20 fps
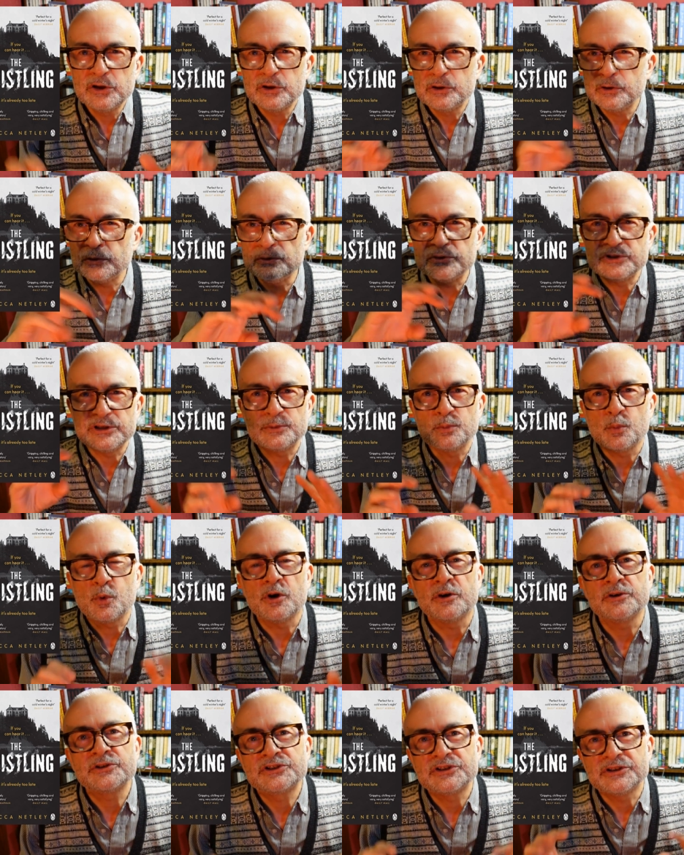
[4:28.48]
who did
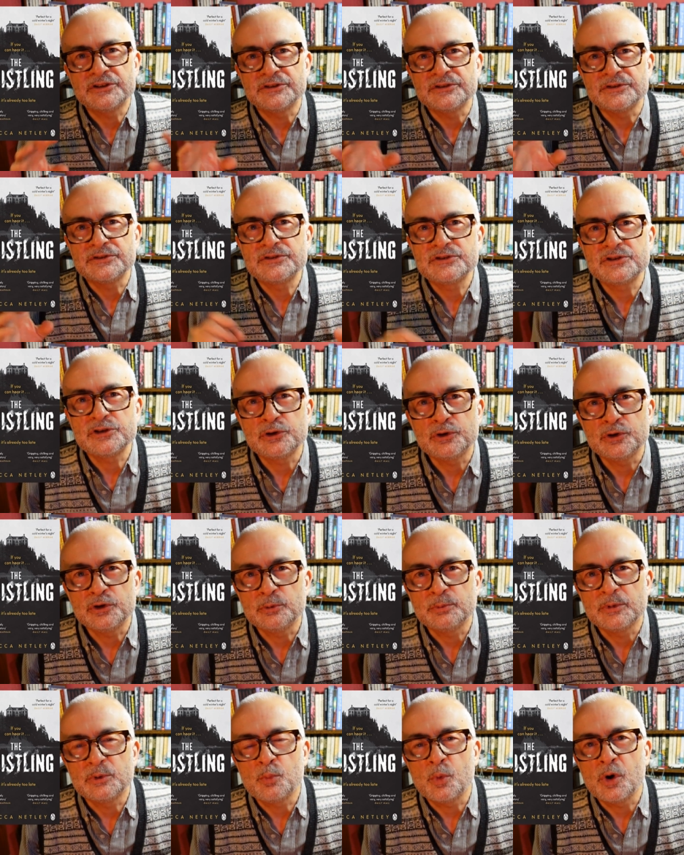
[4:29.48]
what and to
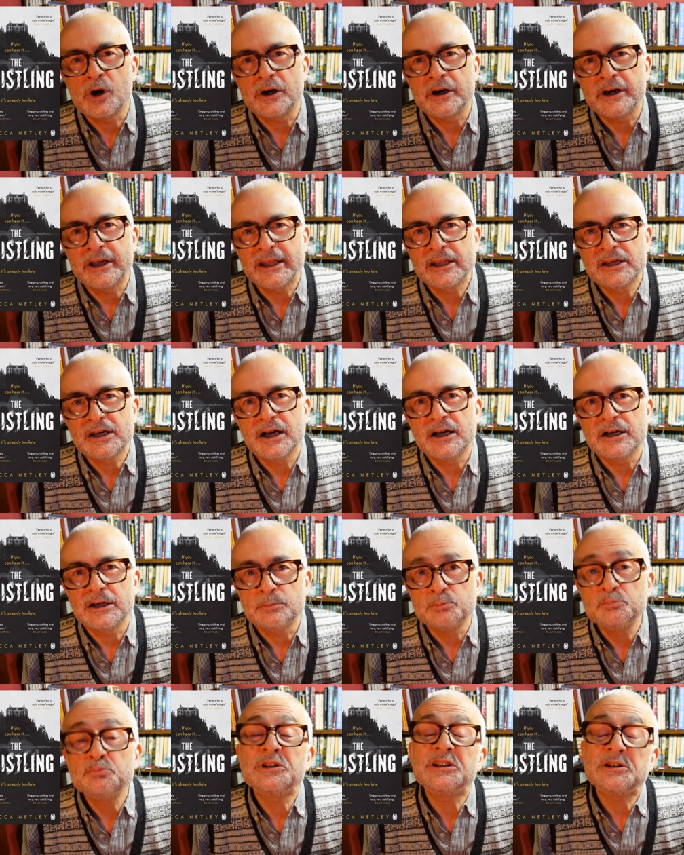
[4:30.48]
whom and why?
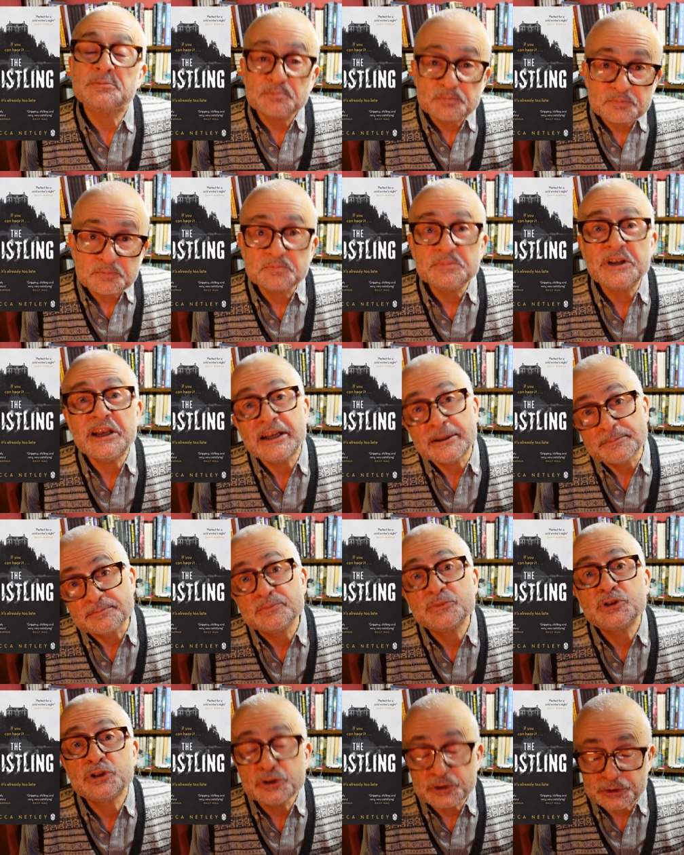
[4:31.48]
Um, but yeah,
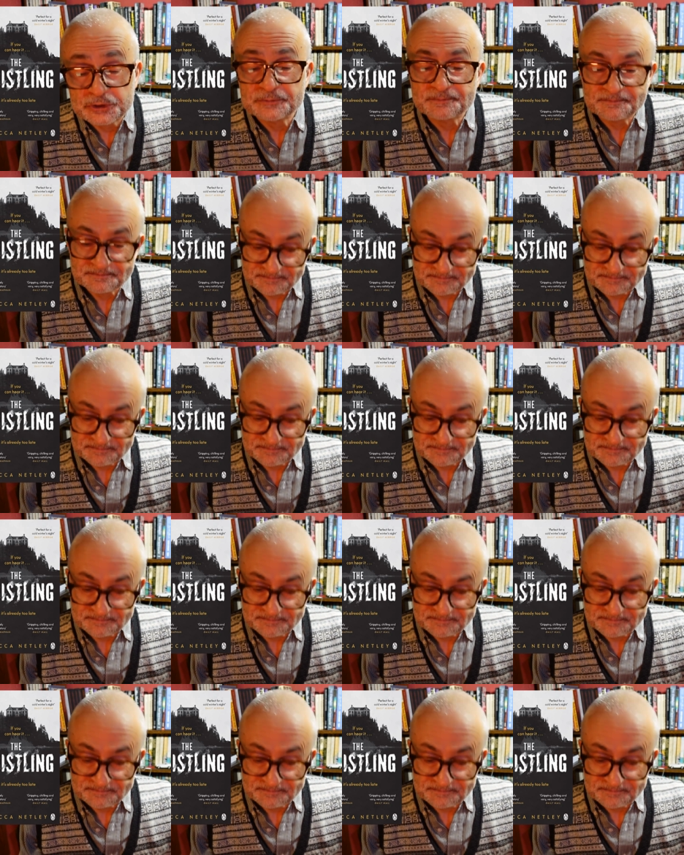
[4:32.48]
good.